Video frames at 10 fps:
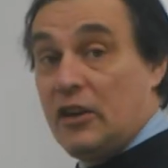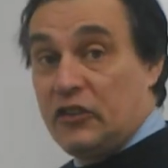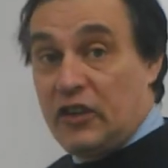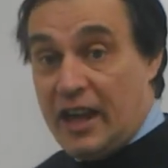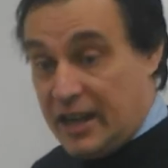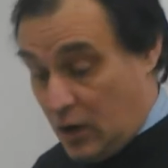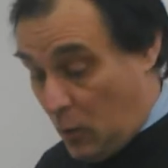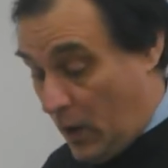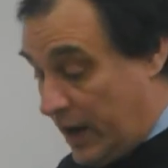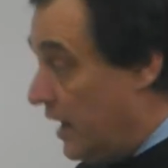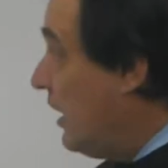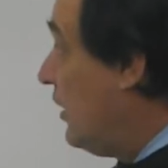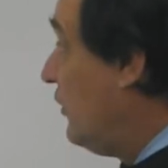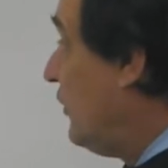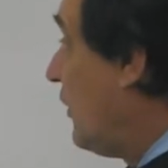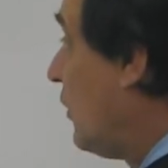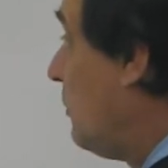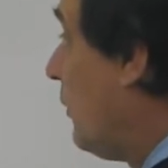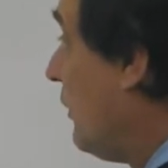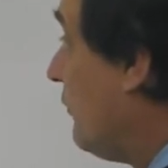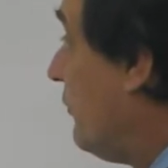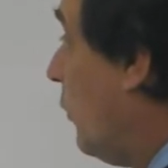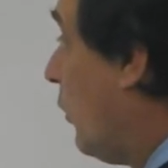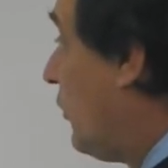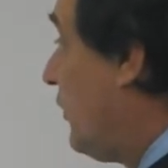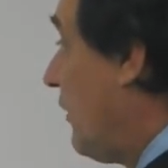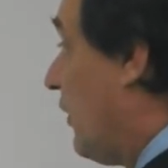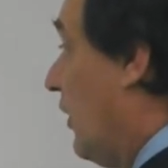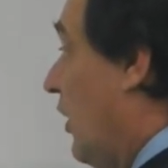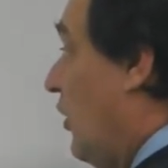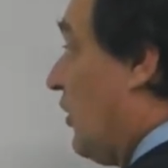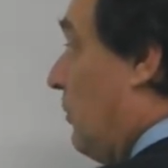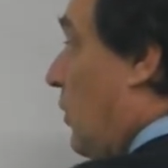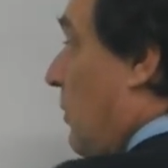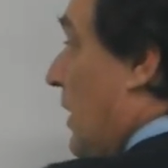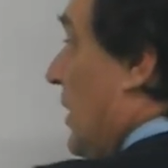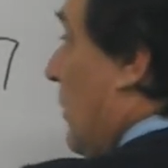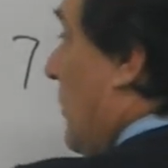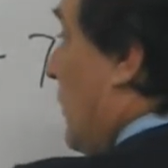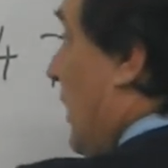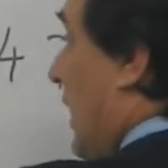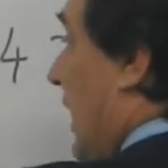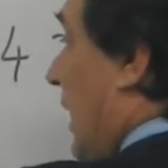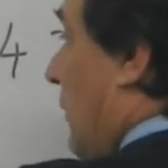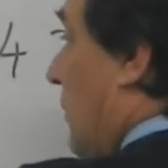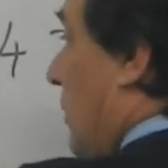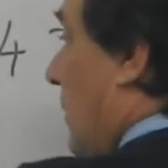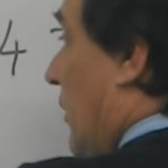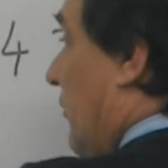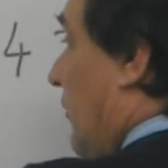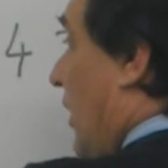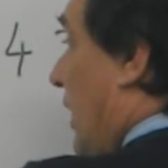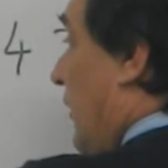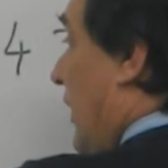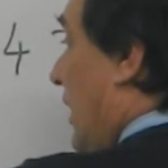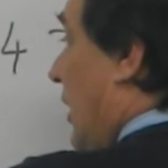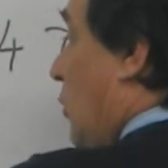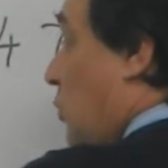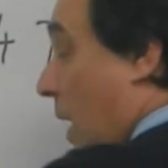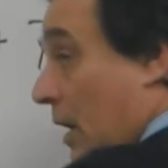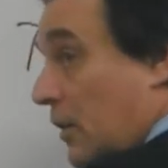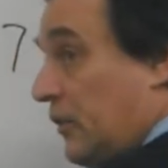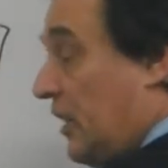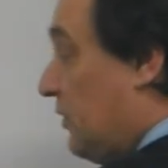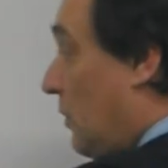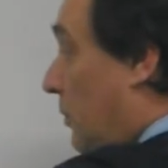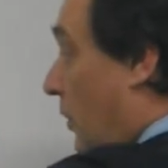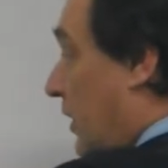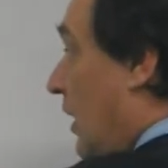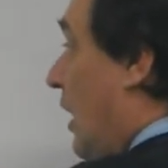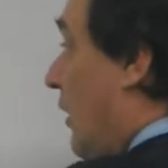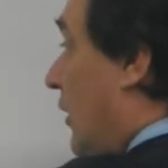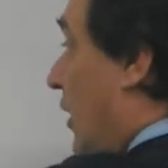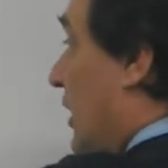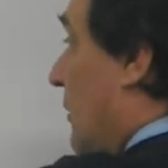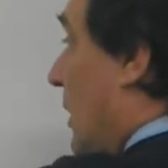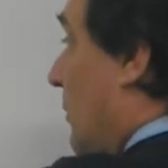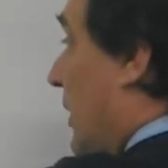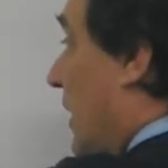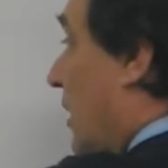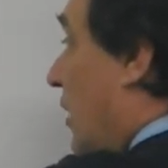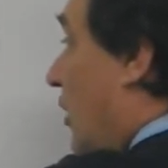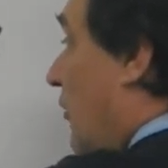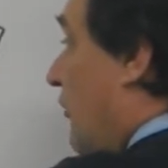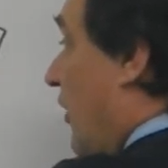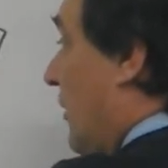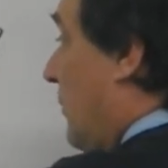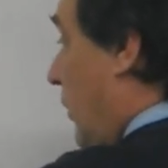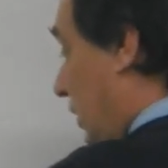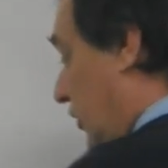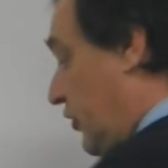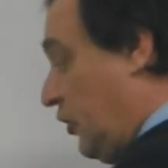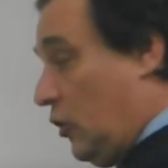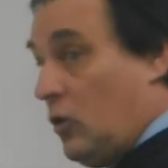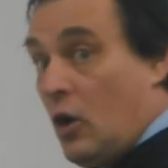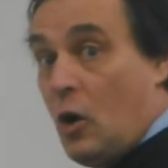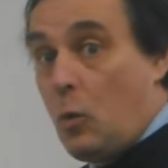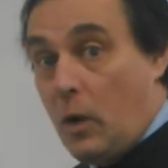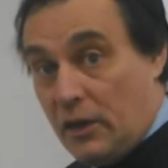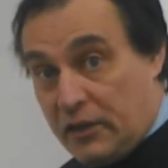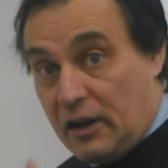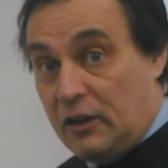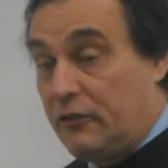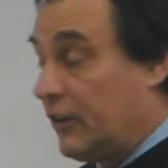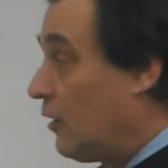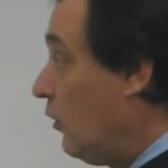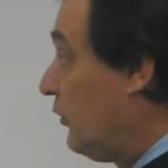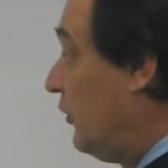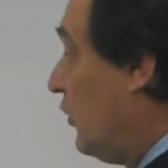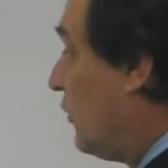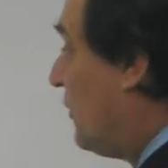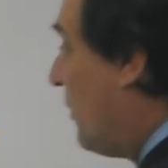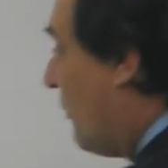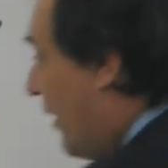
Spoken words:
take away 0.47. So I put my numbers in here. I'm going to put my 5 here around the decimal point, line them up here, 5.2. One thing I'd forgot to do is to put my